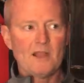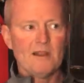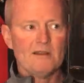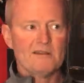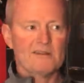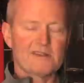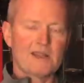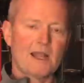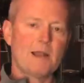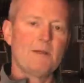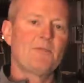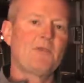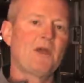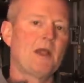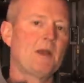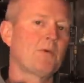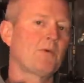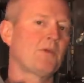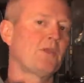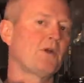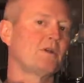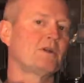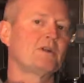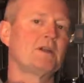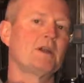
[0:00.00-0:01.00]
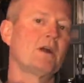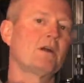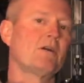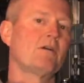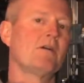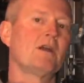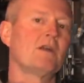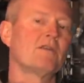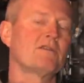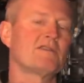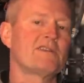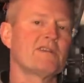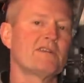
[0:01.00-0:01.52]
Same thing with our
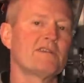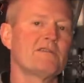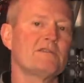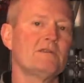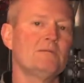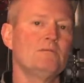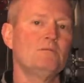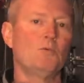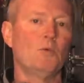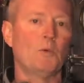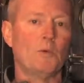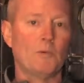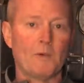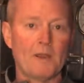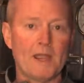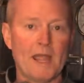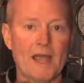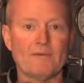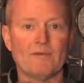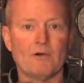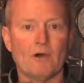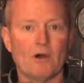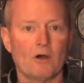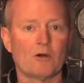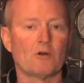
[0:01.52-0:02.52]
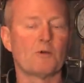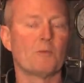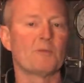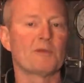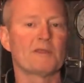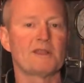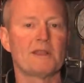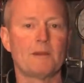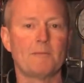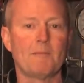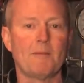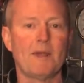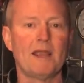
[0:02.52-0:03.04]
deaerator system. When we have
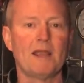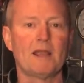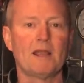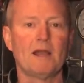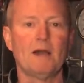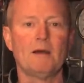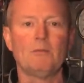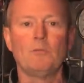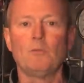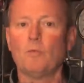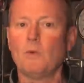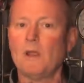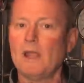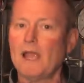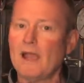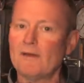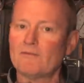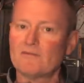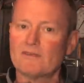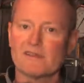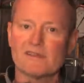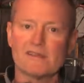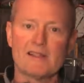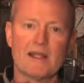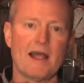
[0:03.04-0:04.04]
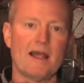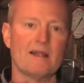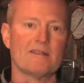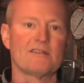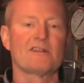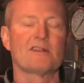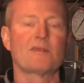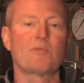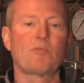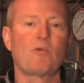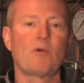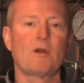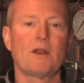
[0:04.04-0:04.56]
100% makeup, we have to size
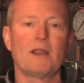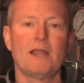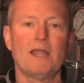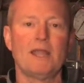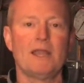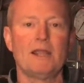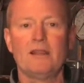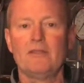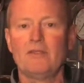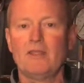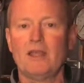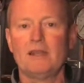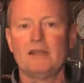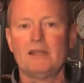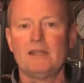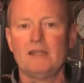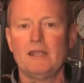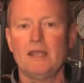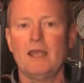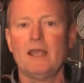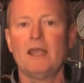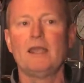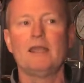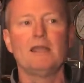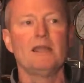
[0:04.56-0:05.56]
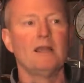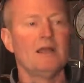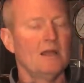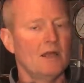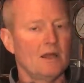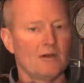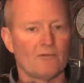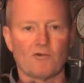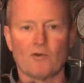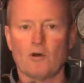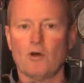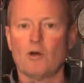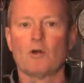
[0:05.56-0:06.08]
the spray head in that DA
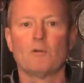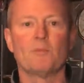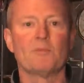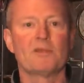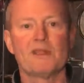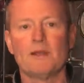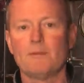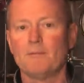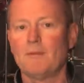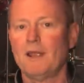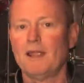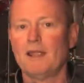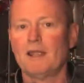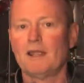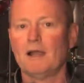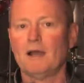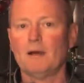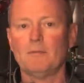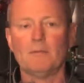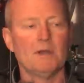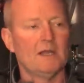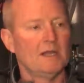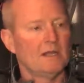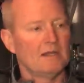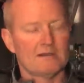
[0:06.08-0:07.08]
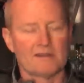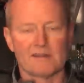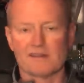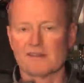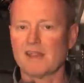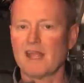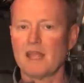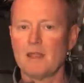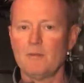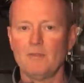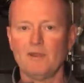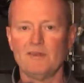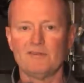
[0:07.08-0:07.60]
for 100% makeup. It's the
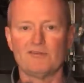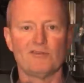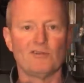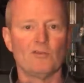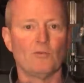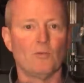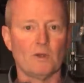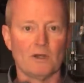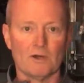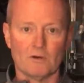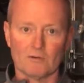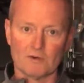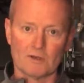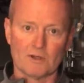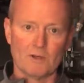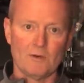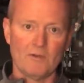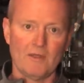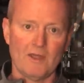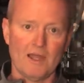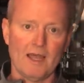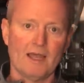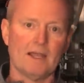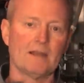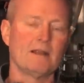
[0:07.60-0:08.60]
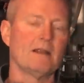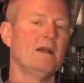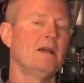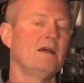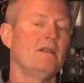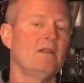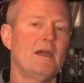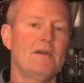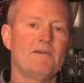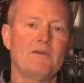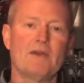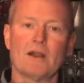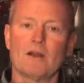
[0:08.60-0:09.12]
same issue. If we don't do that,
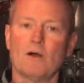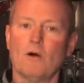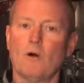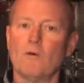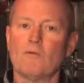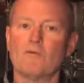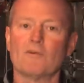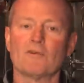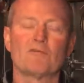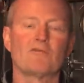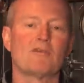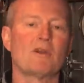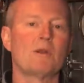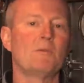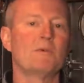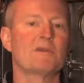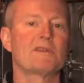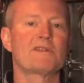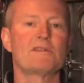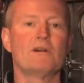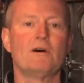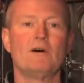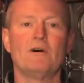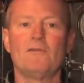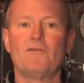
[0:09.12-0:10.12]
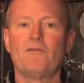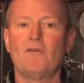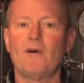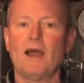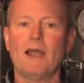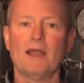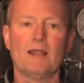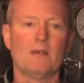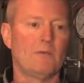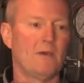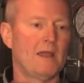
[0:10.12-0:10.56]
they've got to over-treat with sulfite.